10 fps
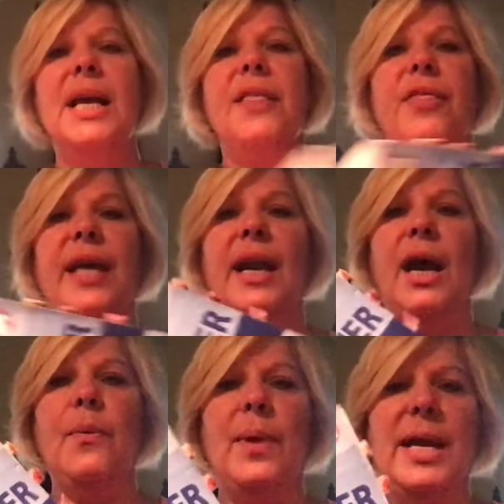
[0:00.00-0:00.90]
then
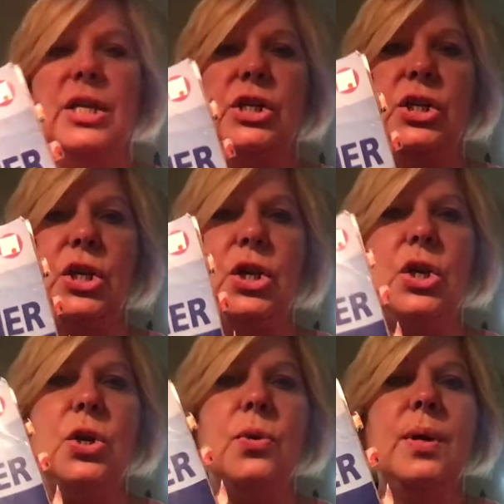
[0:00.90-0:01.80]
I went
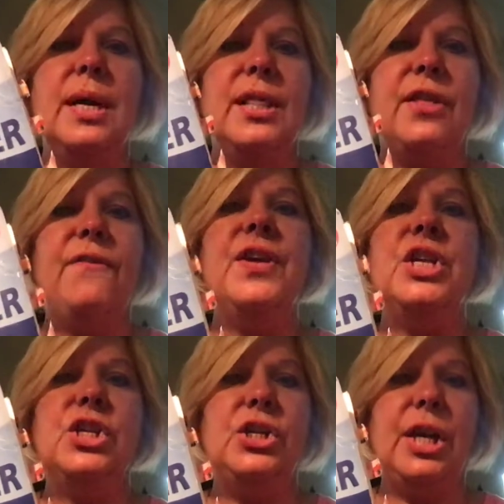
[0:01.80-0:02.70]
to the
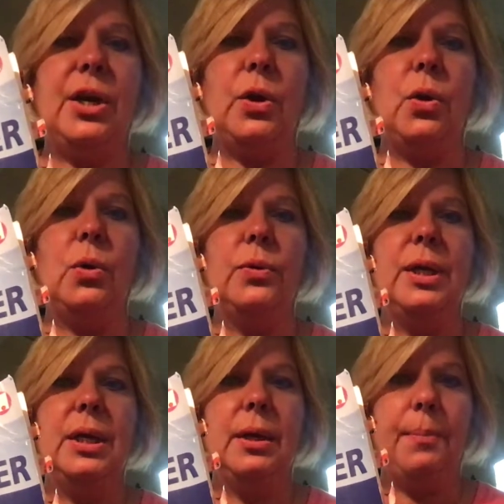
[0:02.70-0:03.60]
Fitzgerald
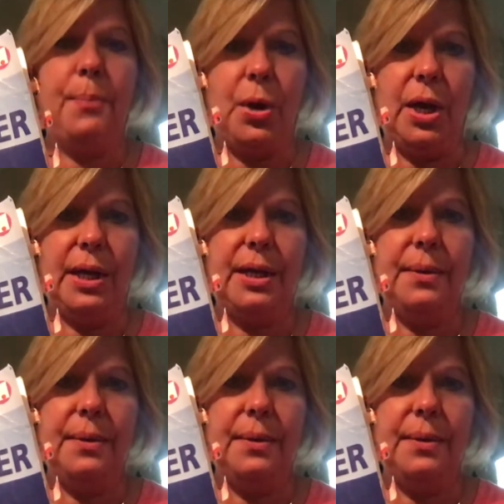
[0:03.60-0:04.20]
book.